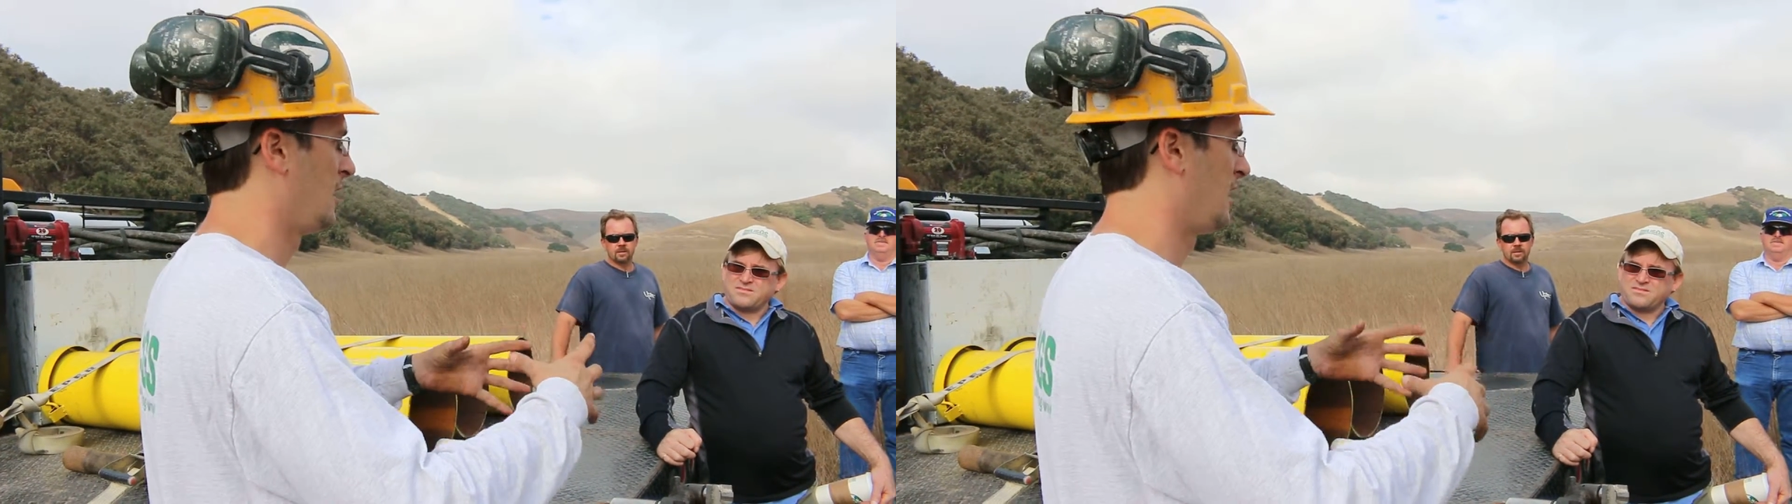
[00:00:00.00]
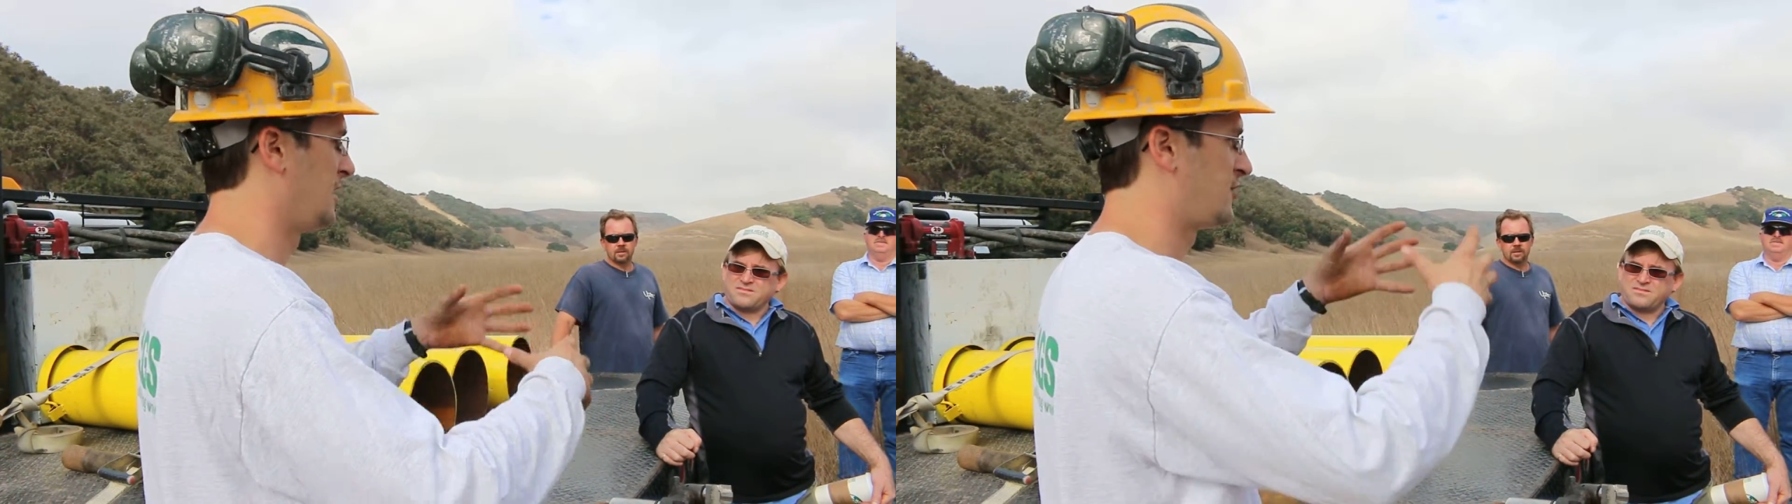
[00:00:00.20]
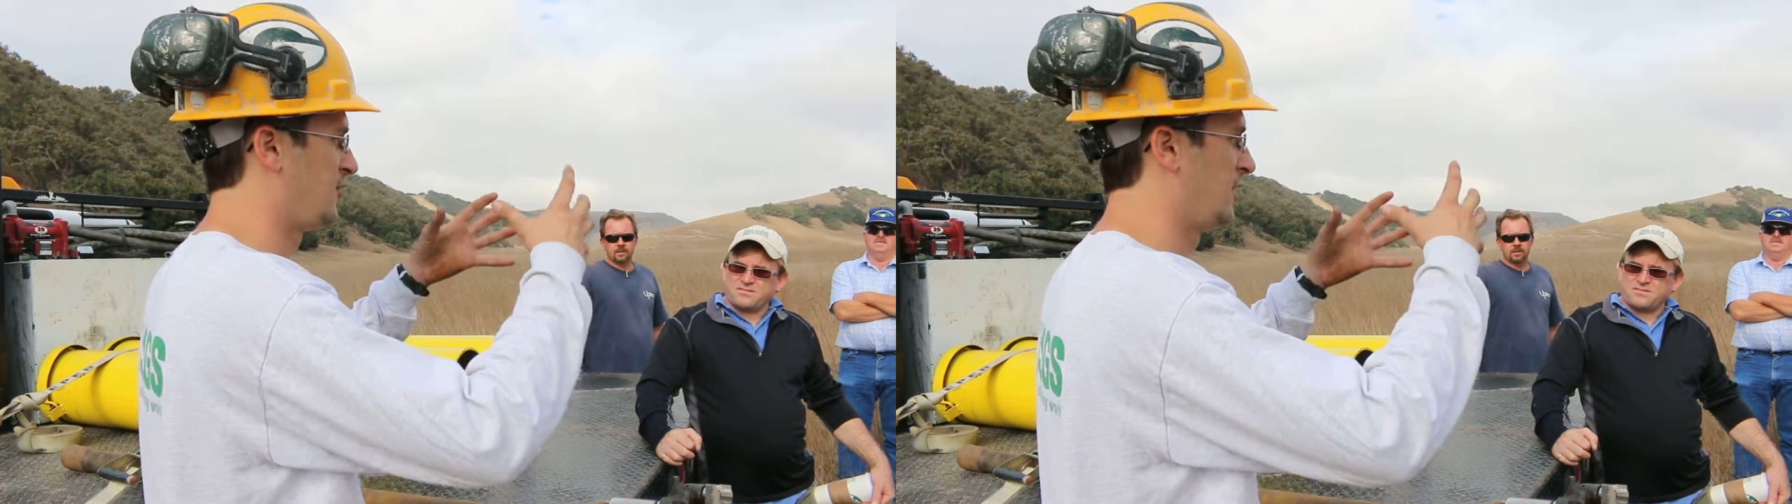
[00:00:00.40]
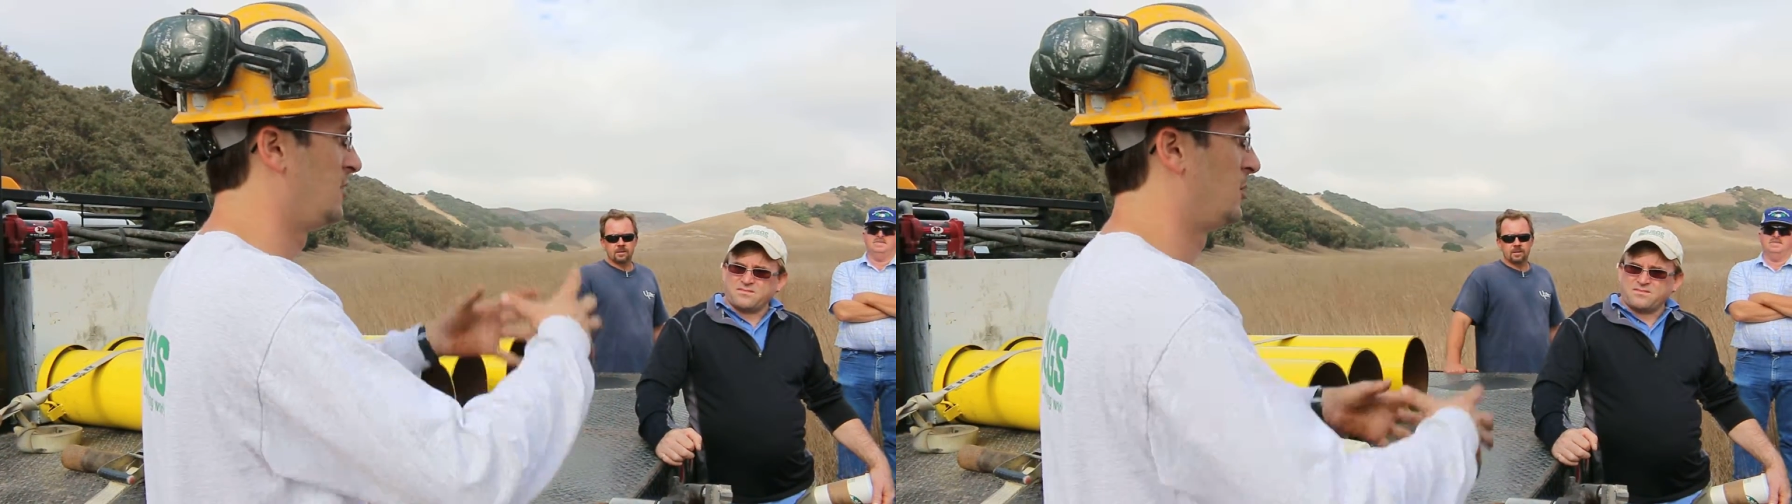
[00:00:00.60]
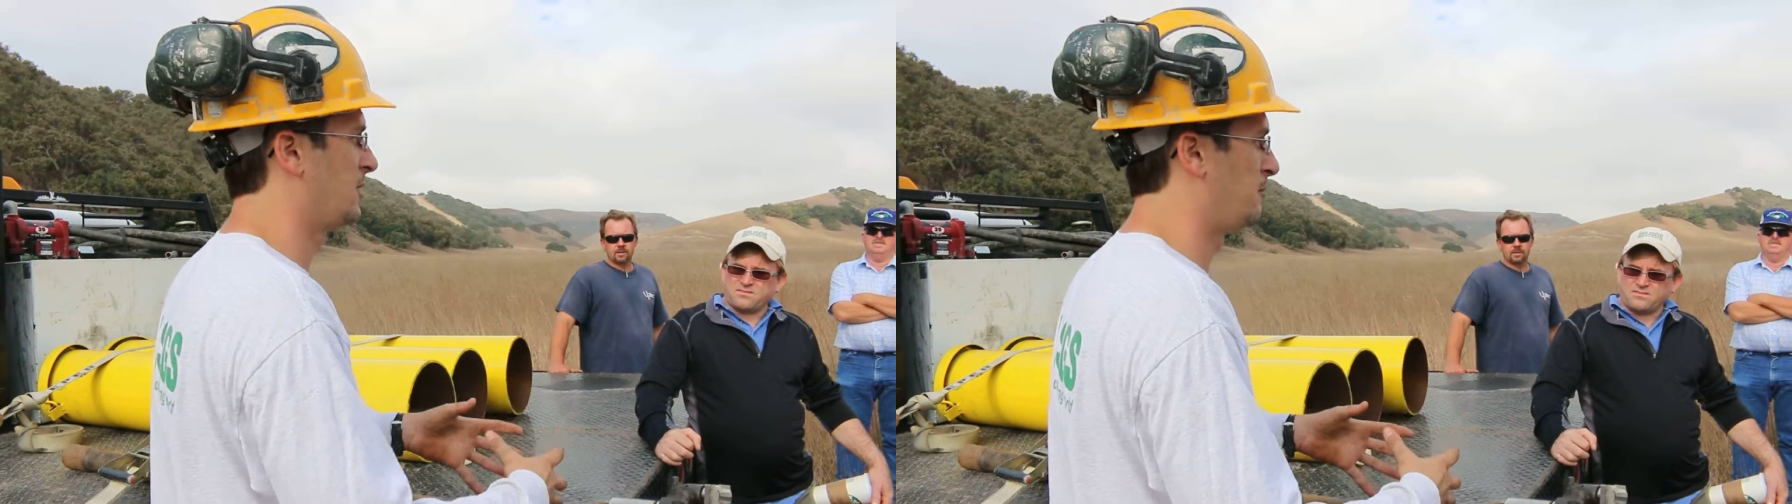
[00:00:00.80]
and it's
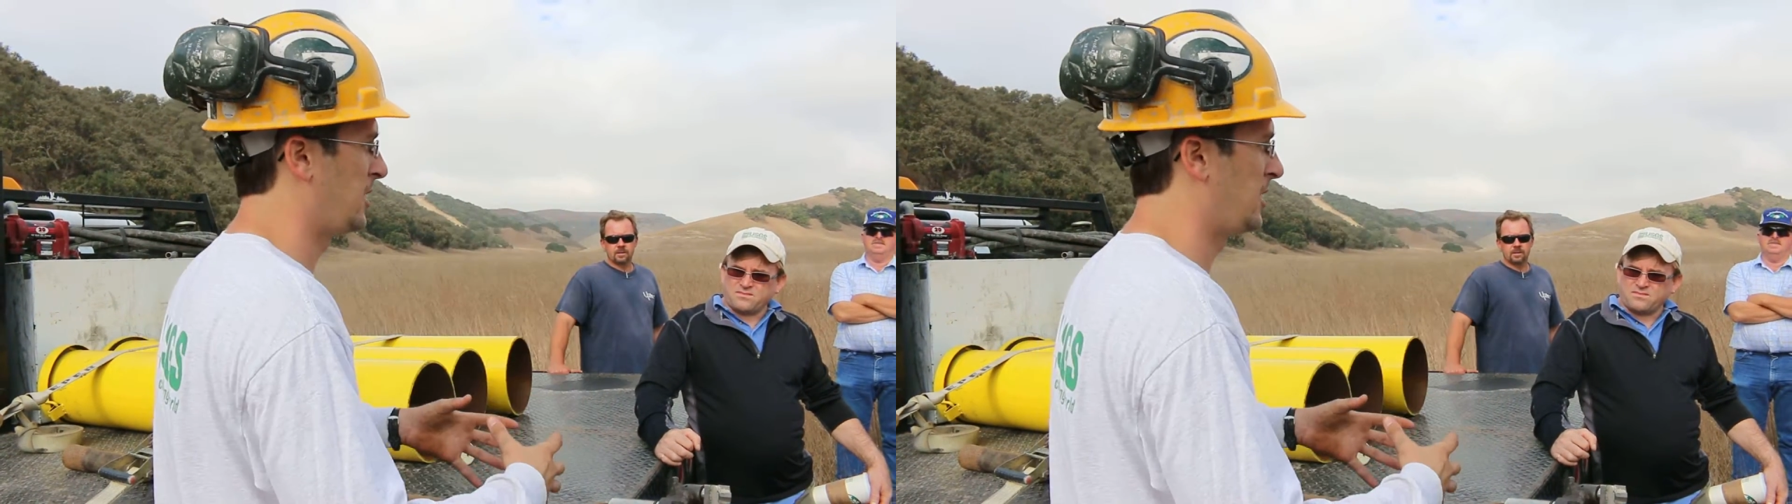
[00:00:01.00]
filled with a